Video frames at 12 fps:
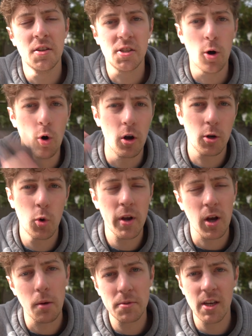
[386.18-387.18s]
So a quick
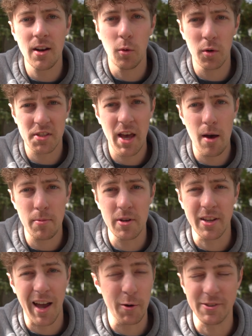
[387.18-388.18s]
update on what's
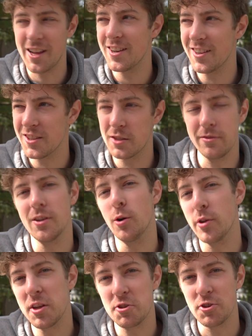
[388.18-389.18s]
happening. I was editing this video
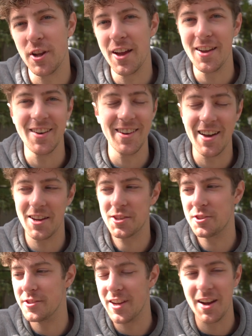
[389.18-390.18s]
yesterday and I
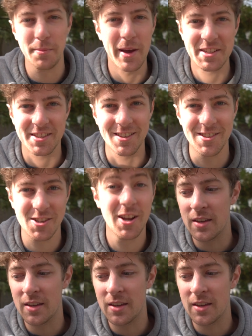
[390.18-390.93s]
actually got a message.